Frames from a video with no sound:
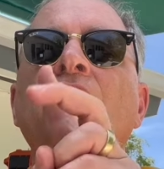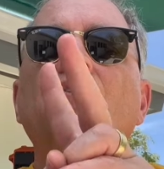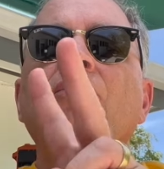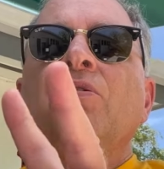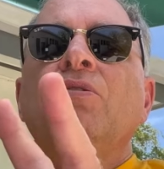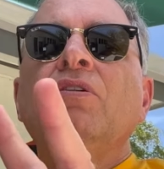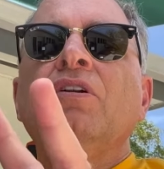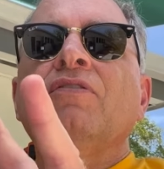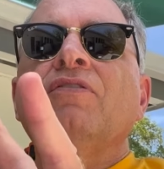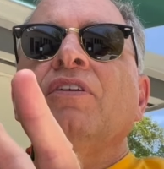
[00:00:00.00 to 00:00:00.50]

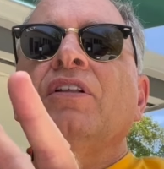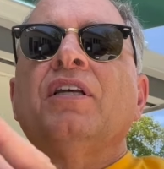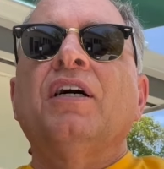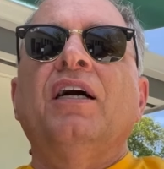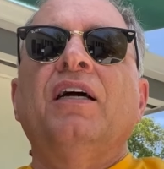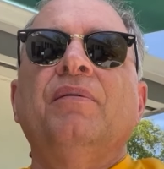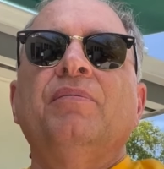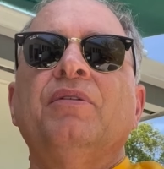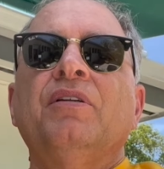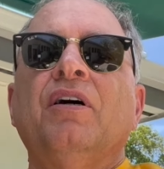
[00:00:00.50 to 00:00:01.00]
two different
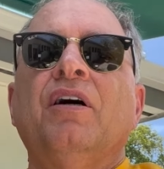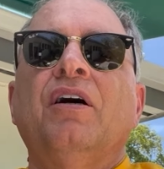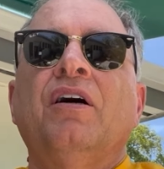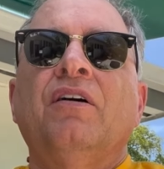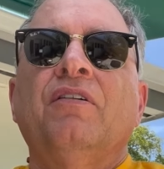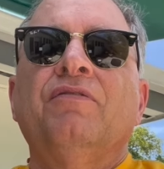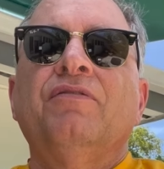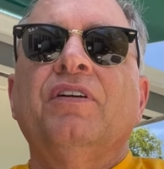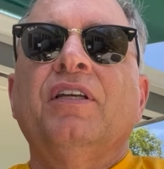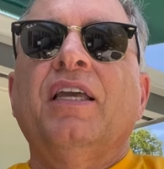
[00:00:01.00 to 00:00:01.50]
types
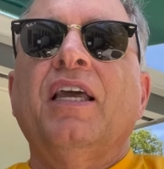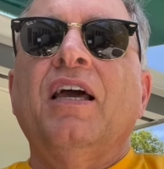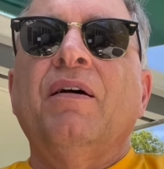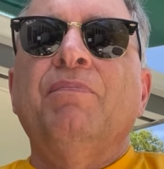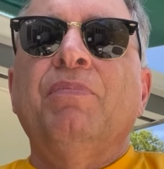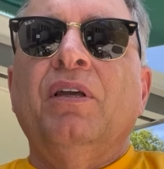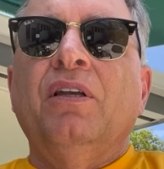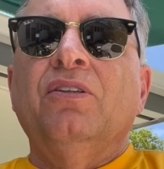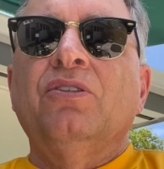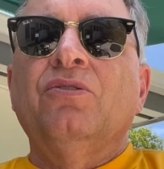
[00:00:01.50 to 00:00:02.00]
of
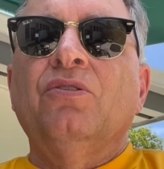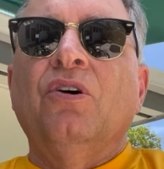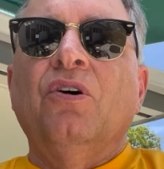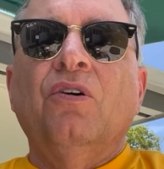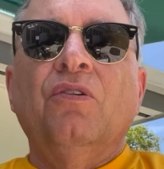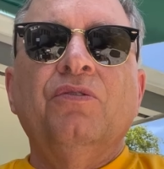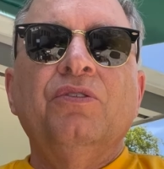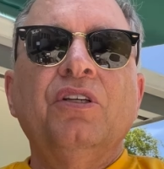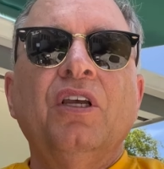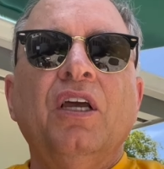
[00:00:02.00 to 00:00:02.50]
camping
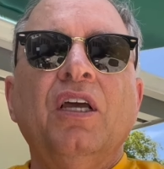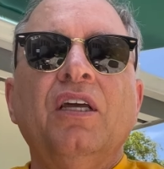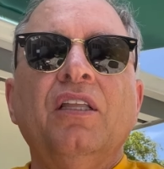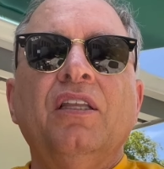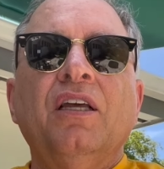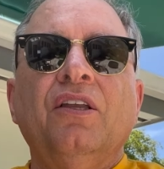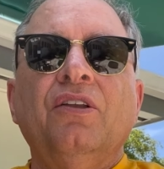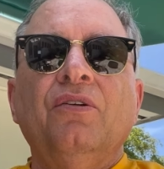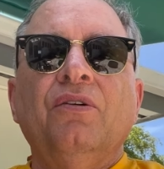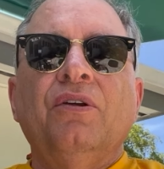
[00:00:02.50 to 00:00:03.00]
stoves
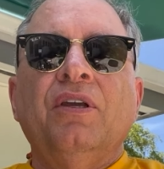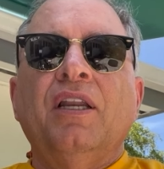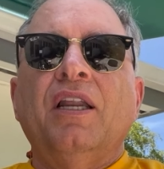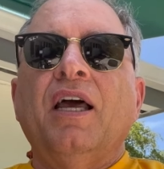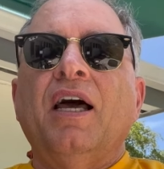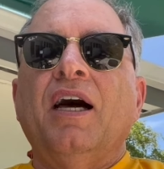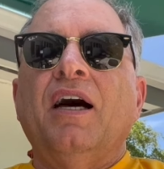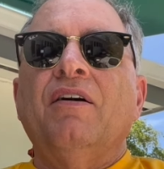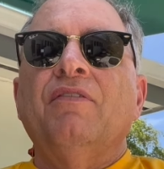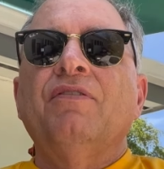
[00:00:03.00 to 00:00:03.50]
that you could
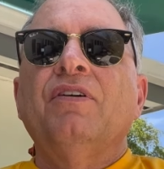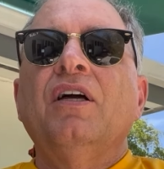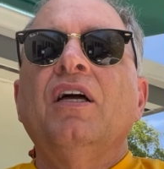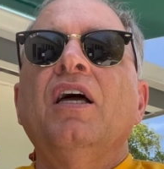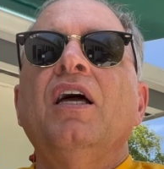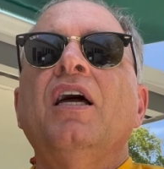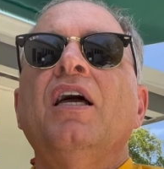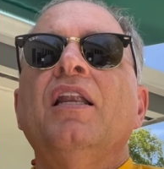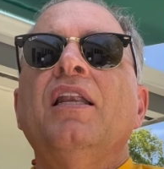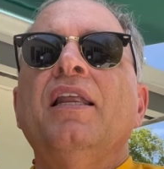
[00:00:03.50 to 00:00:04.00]
have.
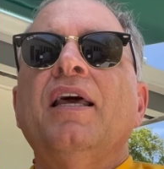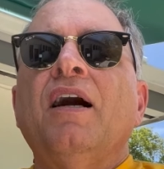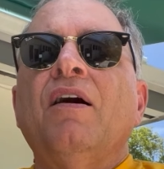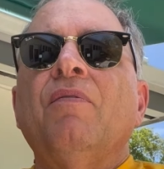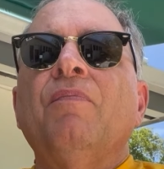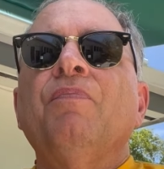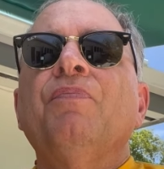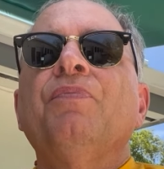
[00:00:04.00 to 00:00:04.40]
Now,